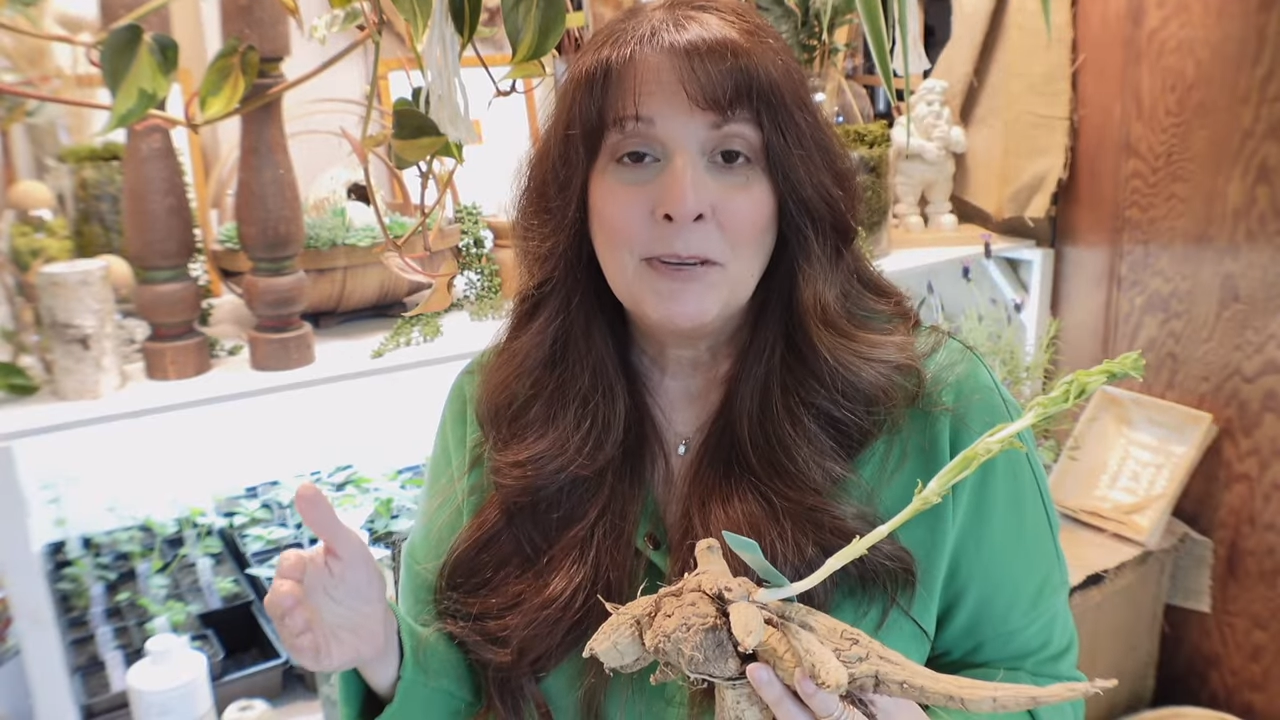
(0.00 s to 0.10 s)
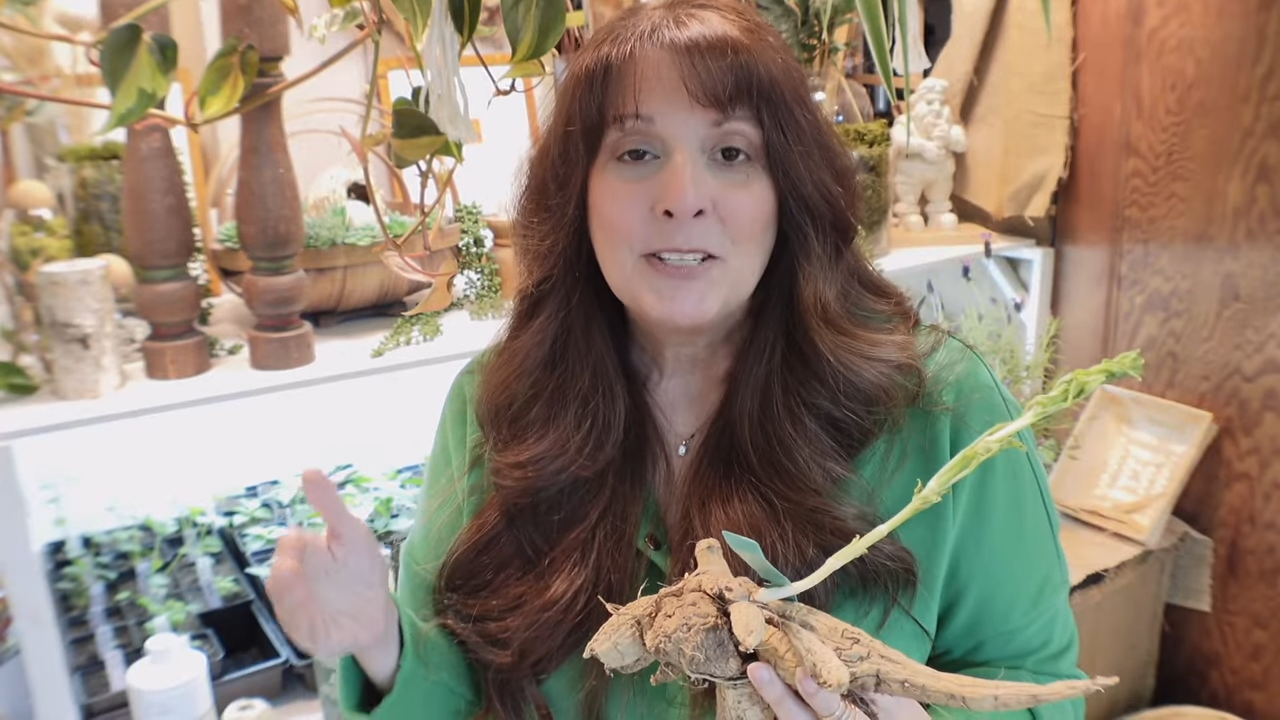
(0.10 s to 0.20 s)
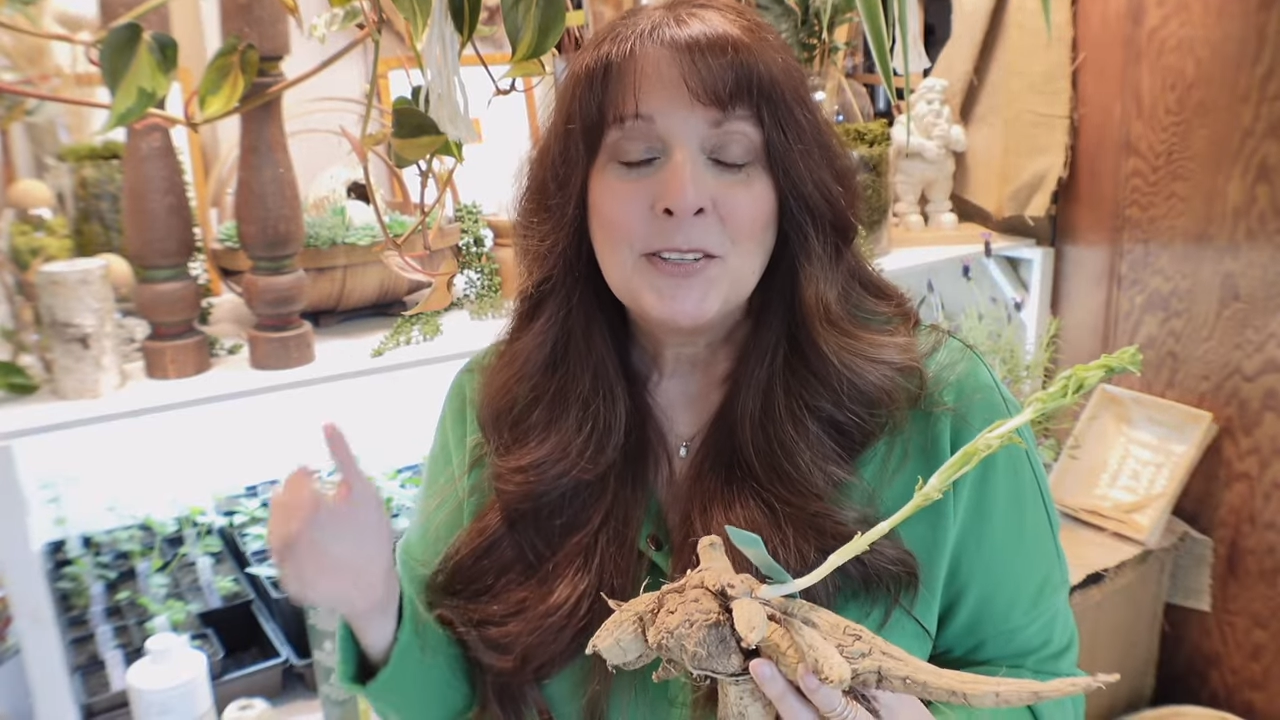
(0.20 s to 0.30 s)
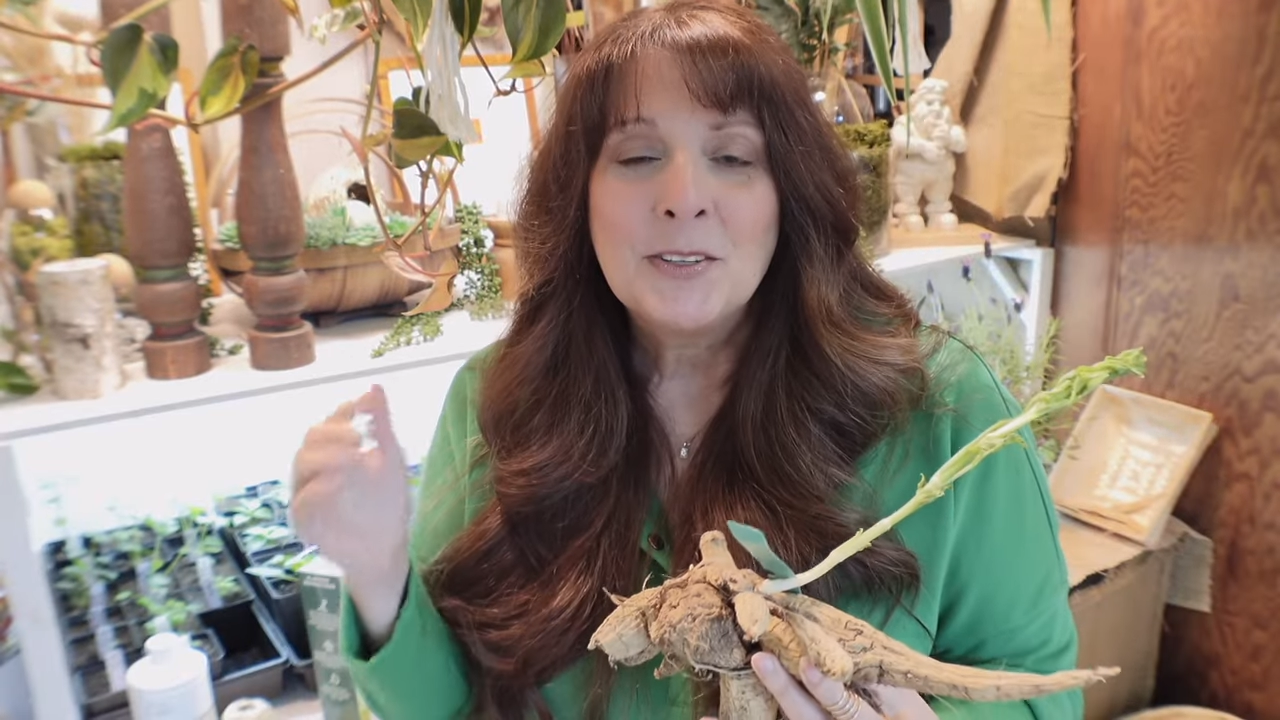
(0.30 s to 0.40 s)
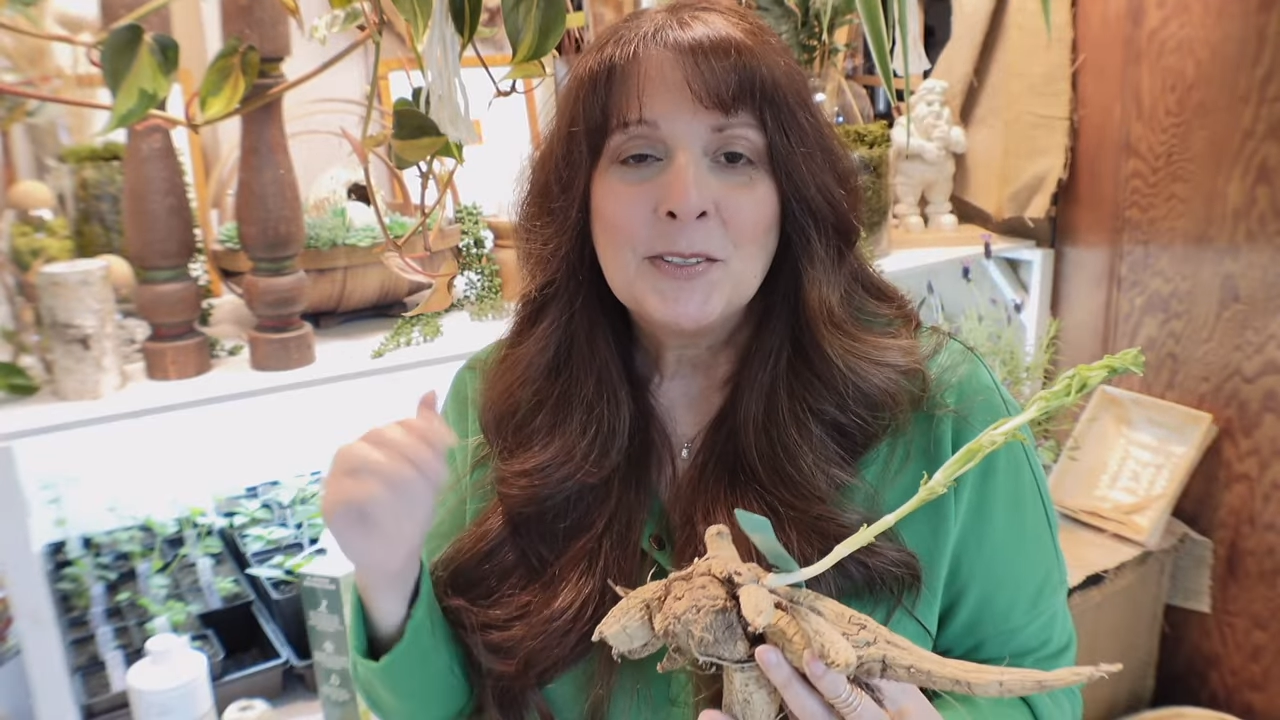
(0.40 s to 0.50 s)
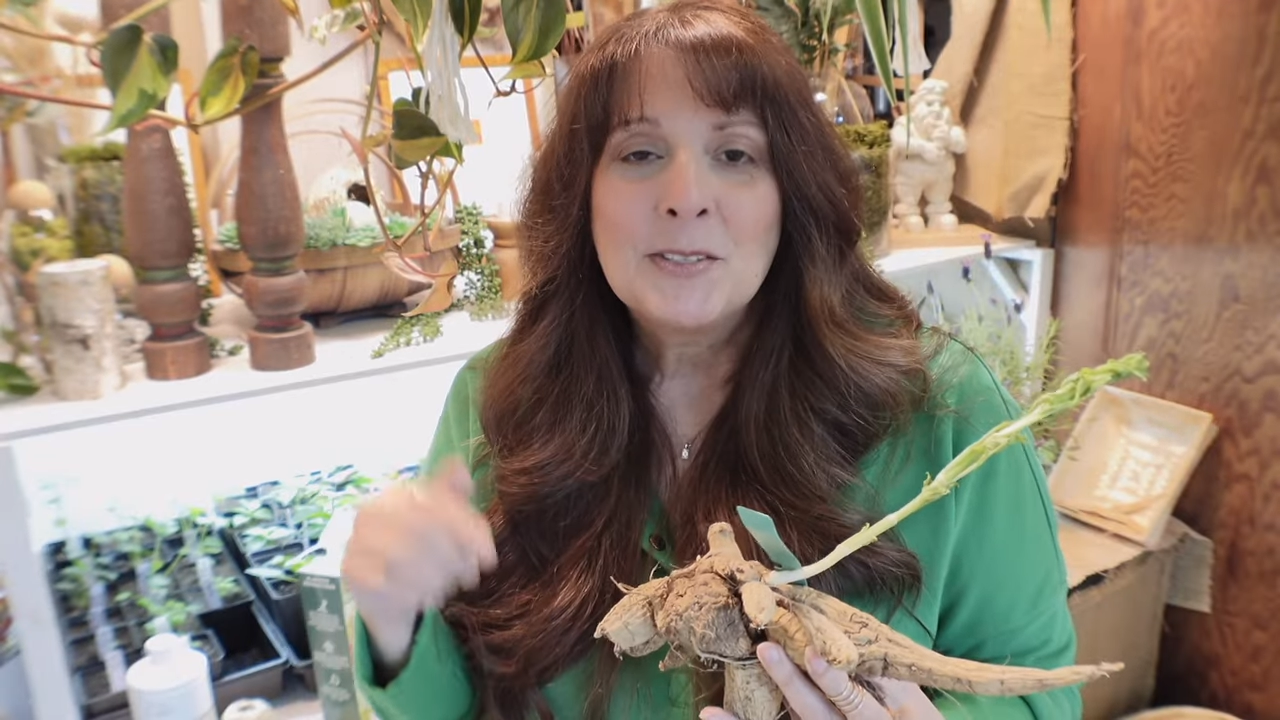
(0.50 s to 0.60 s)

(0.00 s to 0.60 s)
make sure you